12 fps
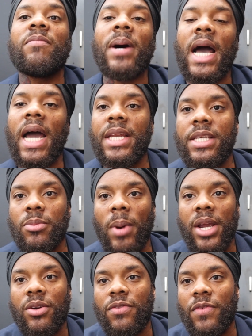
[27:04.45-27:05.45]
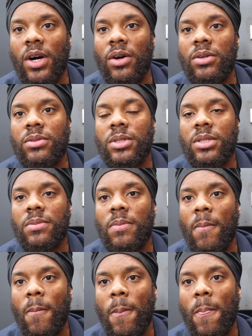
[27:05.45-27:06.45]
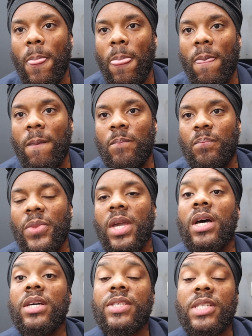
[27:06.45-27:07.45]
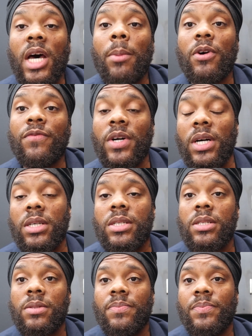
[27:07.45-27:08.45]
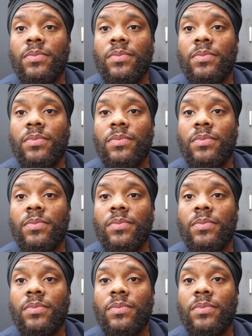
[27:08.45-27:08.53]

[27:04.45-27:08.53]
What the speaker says: behind these microphones. Some of us